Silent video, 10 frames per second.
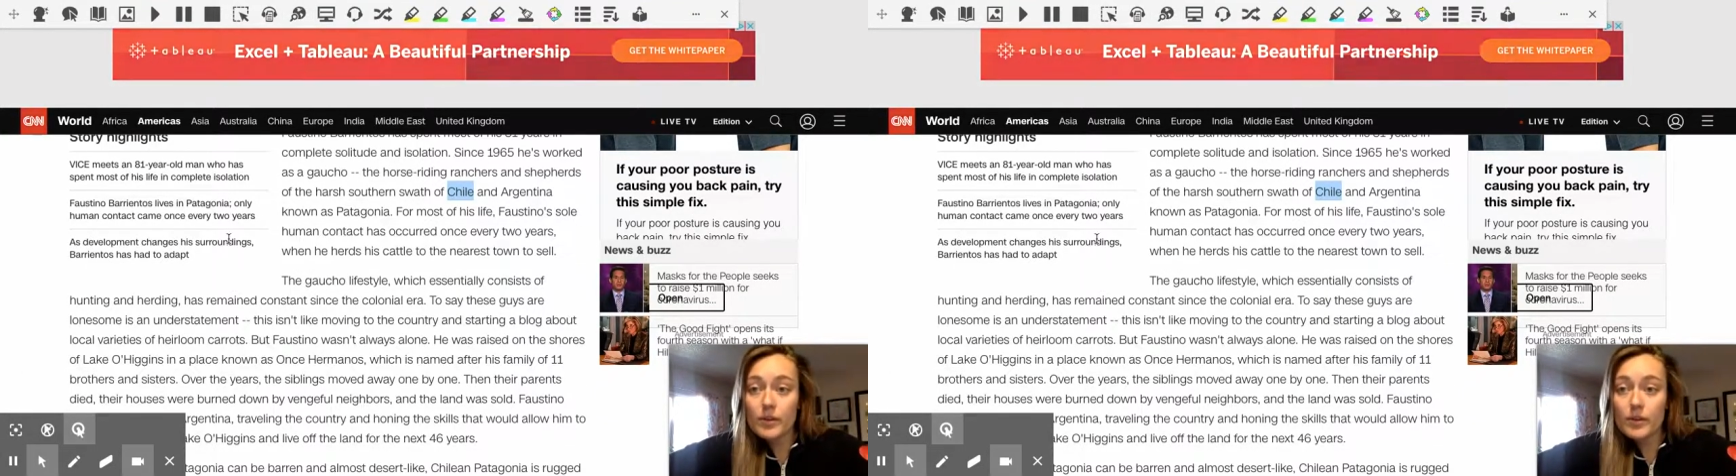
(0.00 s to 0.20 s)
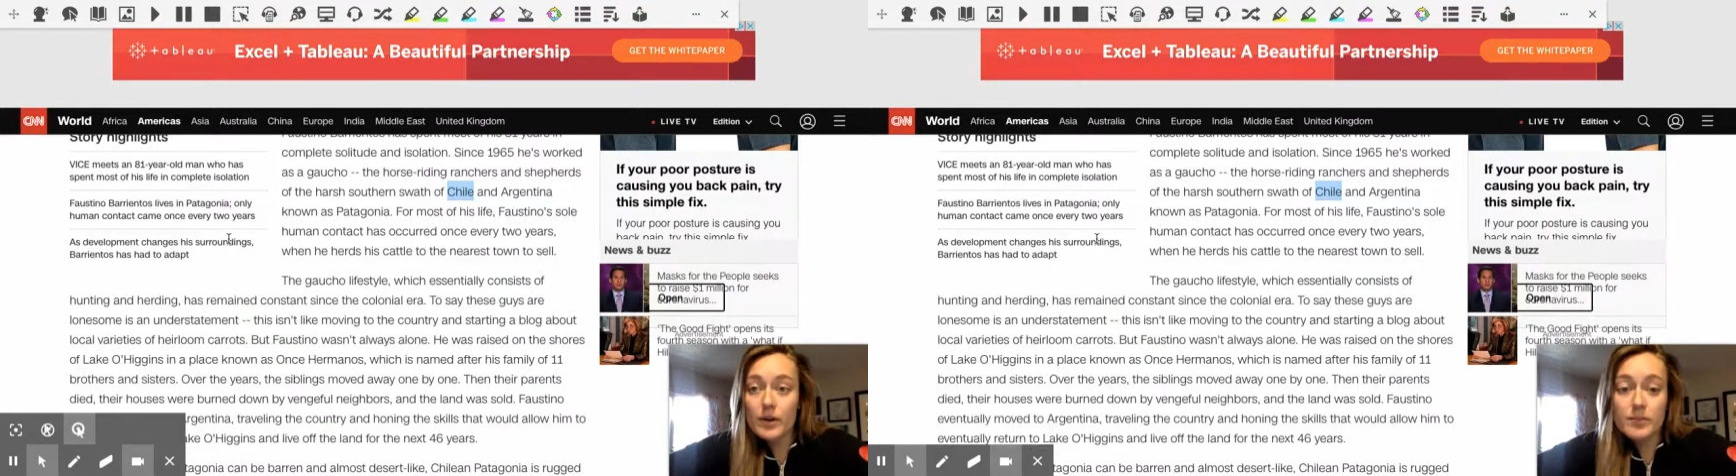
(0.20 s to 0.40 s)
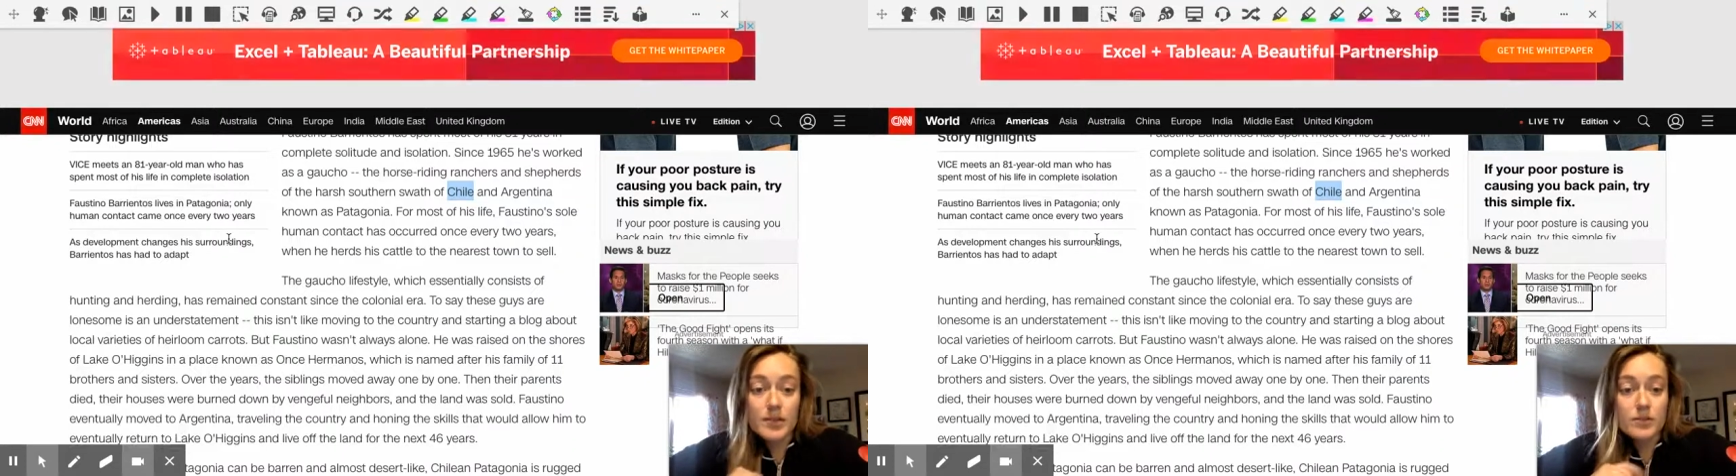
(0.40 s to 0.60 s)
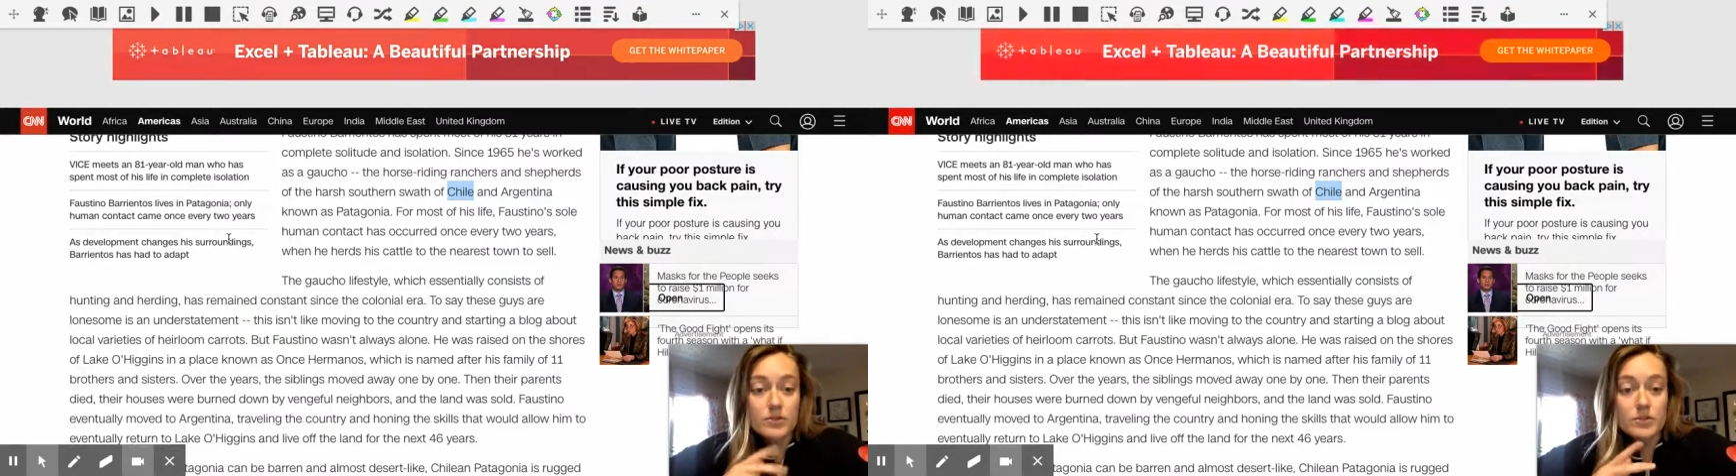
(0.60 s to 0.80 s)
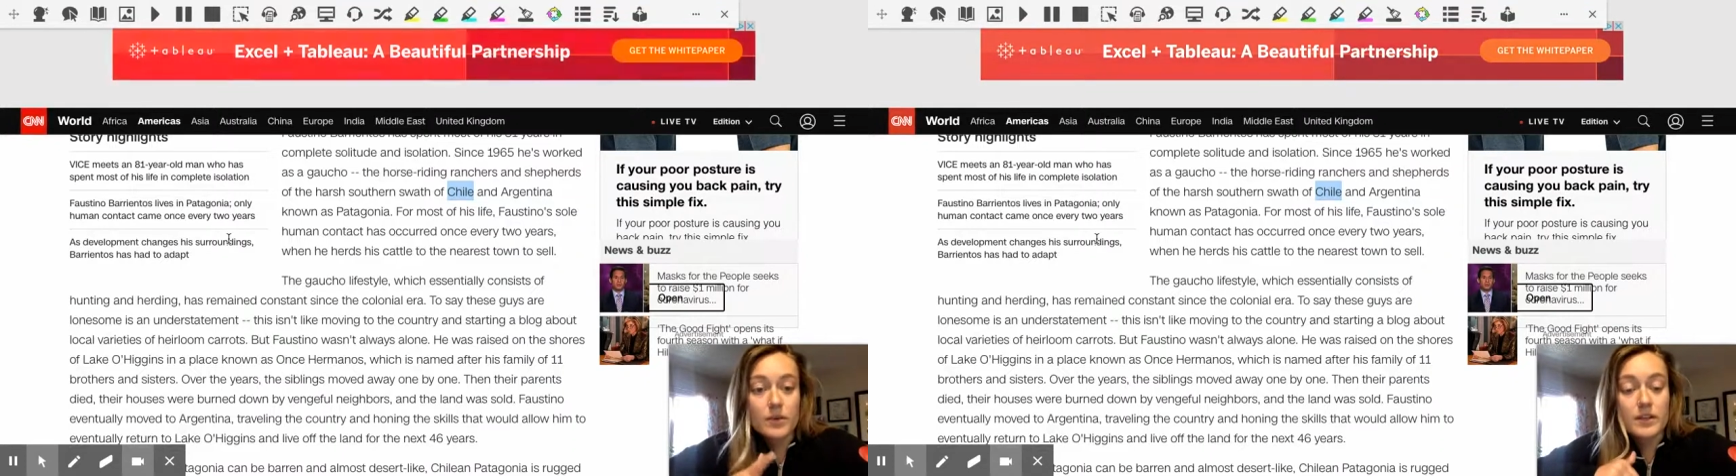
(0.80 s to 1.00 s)
but you just want
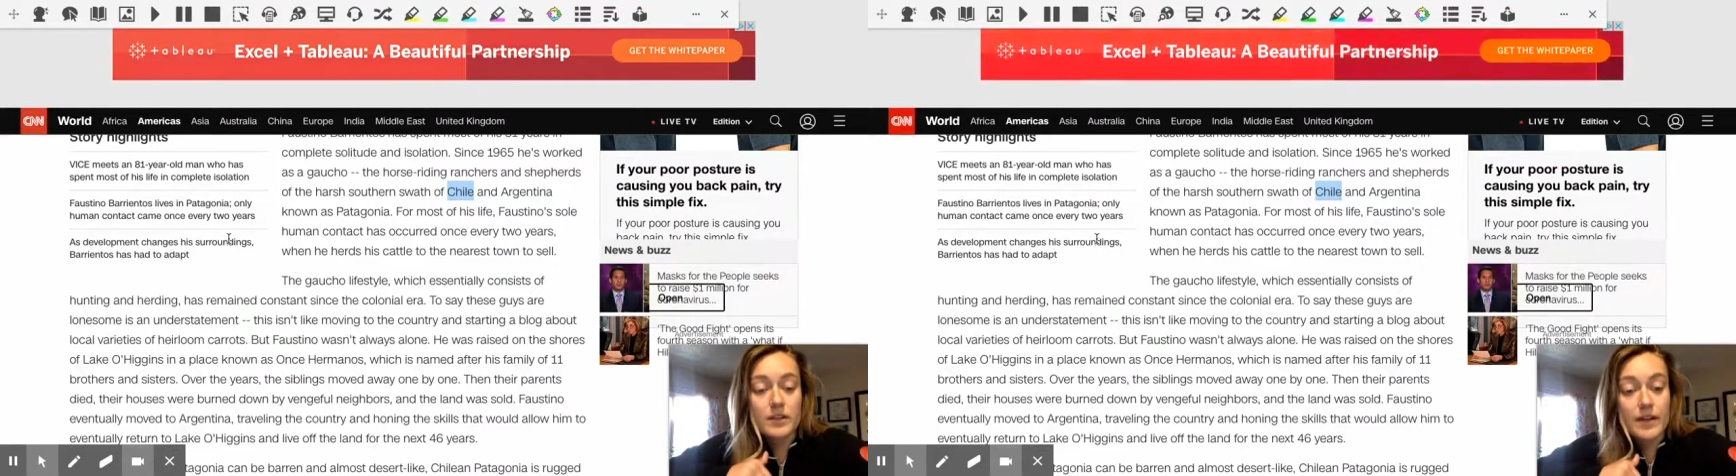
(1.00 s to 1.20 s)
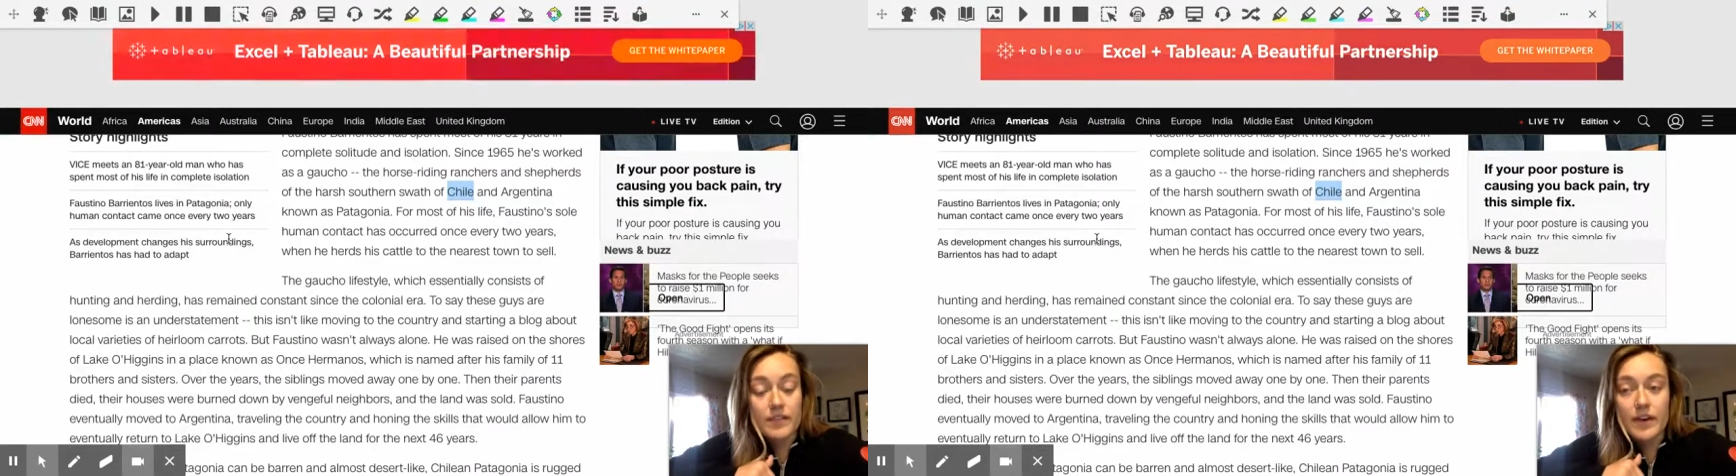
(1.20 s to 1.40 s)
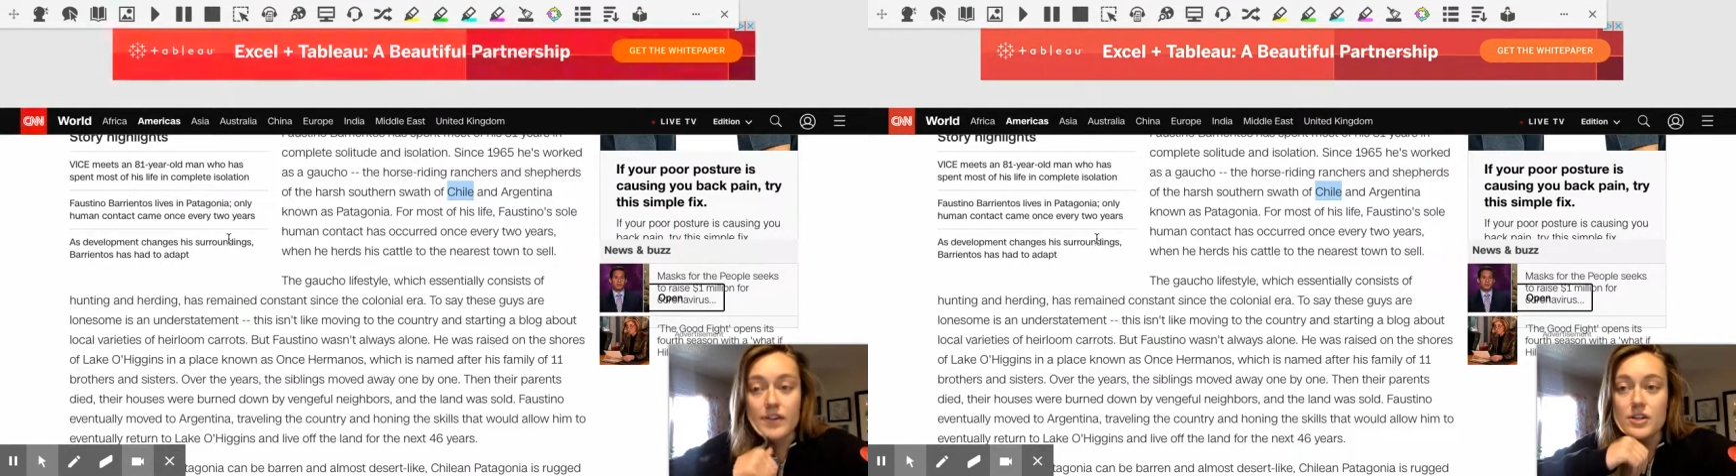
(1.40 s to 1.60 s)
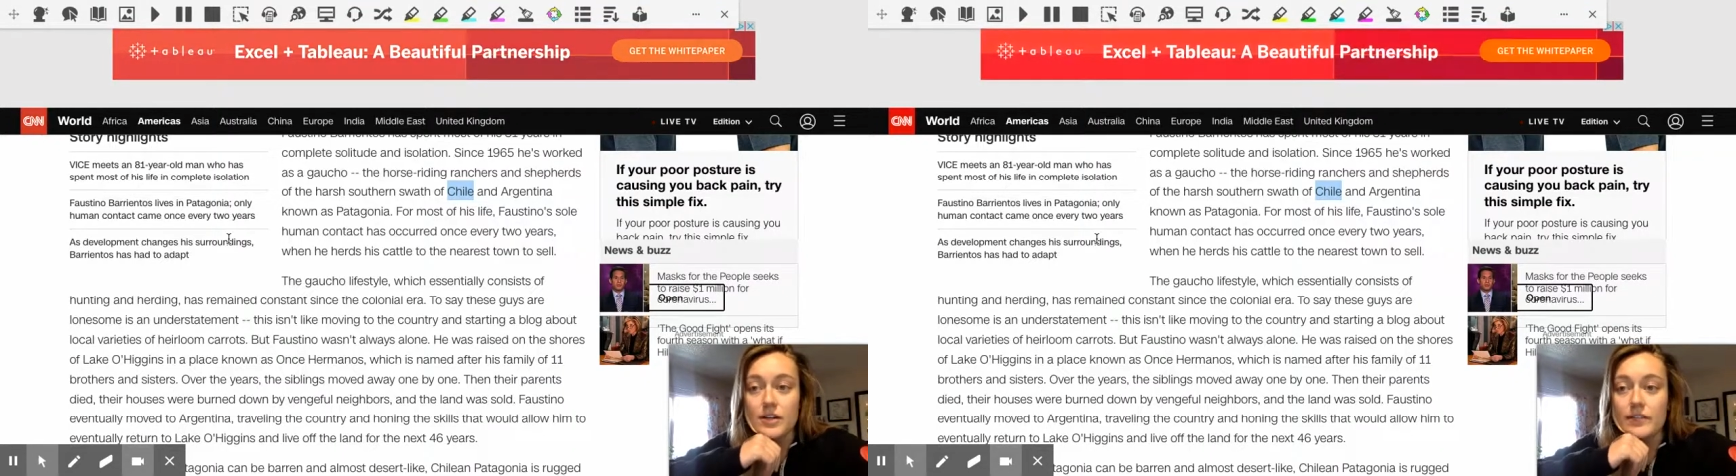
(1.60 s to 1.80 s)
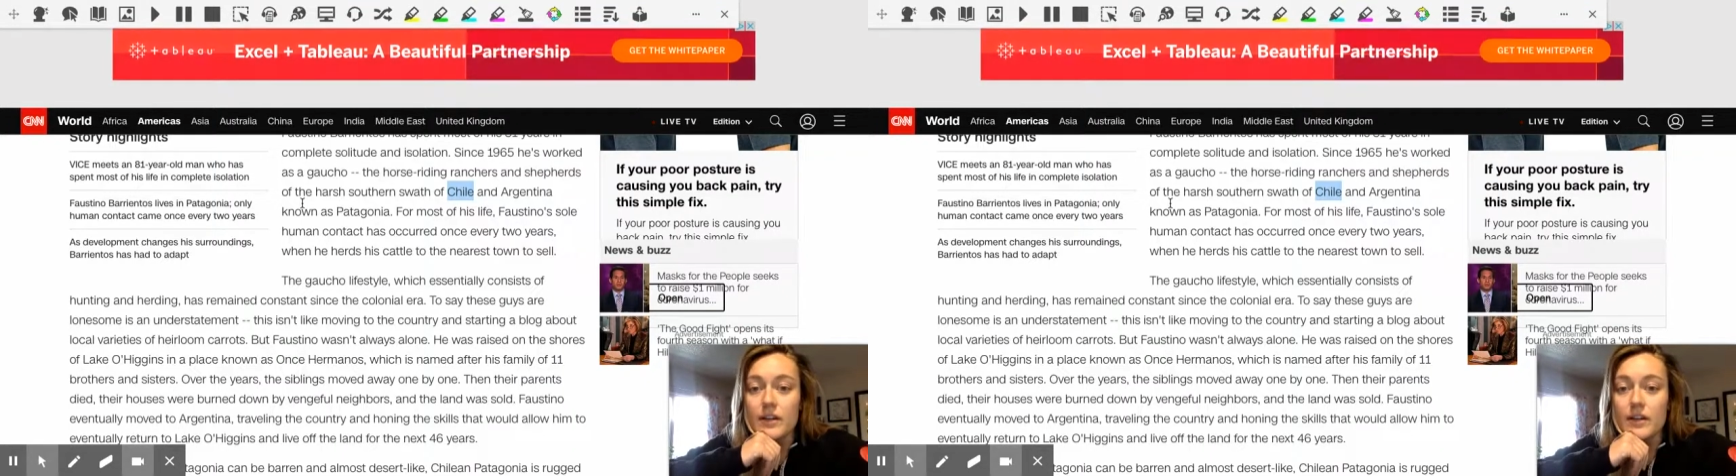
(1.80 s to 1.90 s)
the definition of it,